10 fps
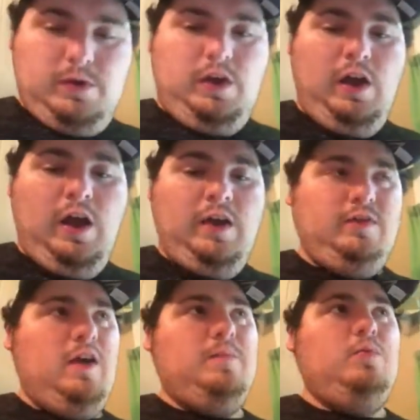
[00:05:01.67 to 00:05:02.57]
but
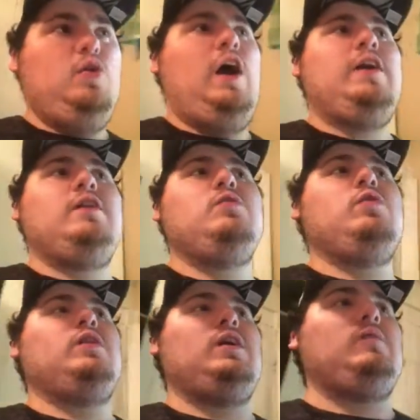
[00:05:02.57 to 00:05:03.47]
at that point, I didn't
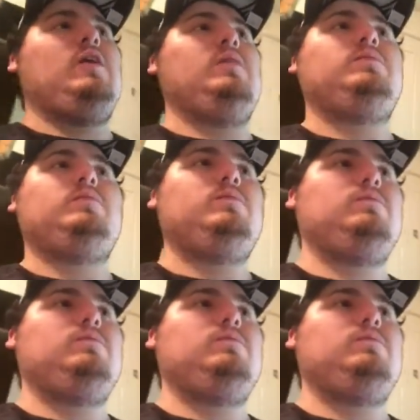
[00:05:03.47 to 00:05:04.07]
want to give up.